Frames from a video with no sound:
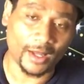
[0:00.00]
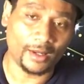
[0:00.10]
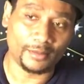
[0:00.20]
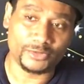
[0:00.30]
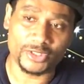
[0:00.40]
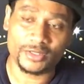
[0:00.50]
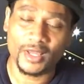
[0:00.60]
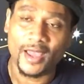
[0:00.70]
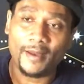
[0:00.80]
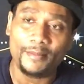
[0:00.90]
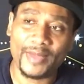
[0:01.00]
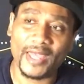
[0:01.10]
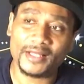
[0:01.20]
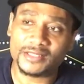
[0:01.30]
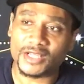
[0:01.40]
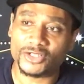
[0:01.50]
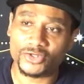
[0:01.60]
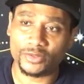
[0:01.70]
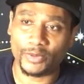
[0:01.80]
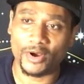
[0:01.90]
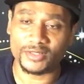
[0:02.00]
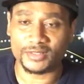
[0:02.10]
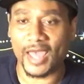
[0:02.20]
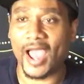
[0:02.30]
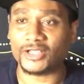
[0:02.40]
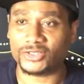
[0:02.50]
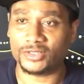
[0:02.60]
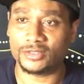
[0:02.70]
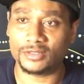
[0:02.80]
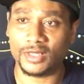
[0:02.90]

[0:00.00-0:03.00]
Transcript: Um, just pay attention to the person's actions,